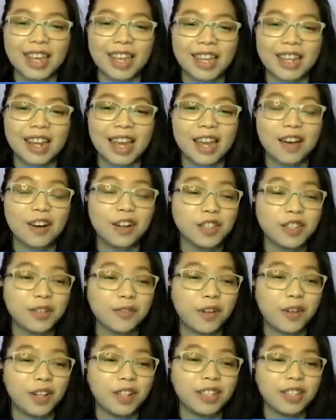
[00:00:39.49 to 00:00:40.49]
And I
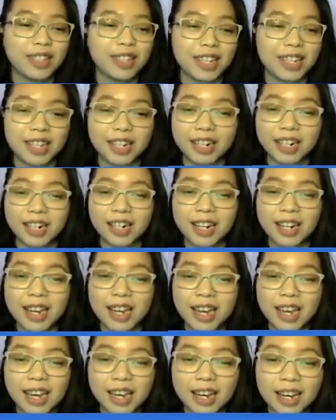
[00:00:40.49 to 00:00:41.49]
also volunteer
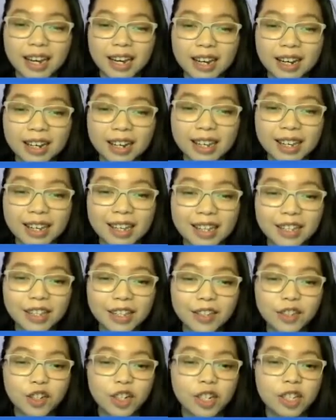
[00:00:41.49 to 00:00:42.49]

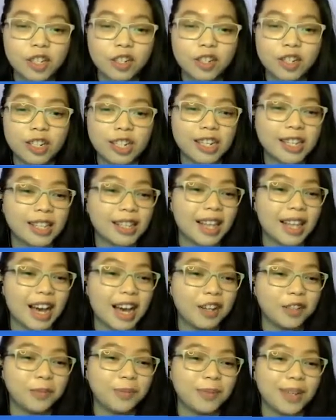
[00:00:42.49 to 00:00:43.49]
in GDG
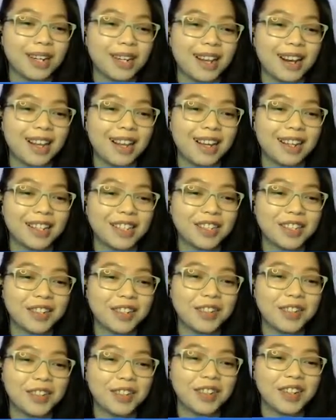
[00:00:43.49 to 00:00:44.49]
Cloud Manila.
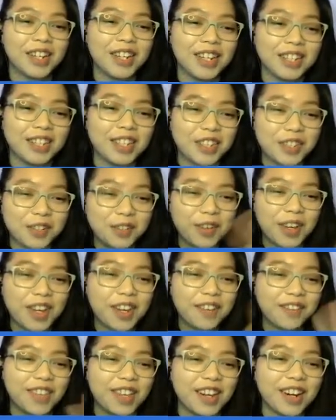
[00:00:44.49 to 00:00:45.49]
So there's a
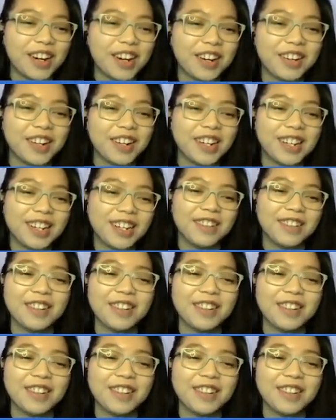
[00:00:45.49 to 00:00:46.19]
wave there